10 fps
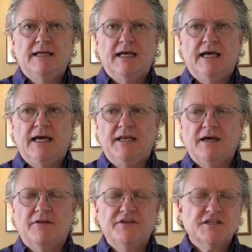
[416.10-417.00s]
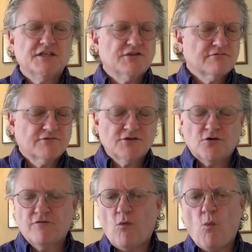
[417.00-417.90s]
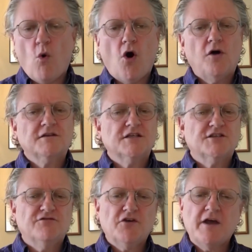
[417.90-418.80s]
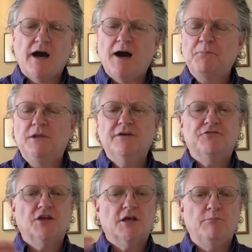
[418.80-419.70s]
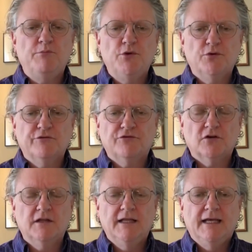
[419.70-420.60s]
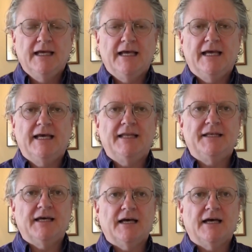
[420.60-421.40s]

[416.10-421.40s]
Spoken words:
And this is sort of a waltz. It's very uplifting and beautiful, and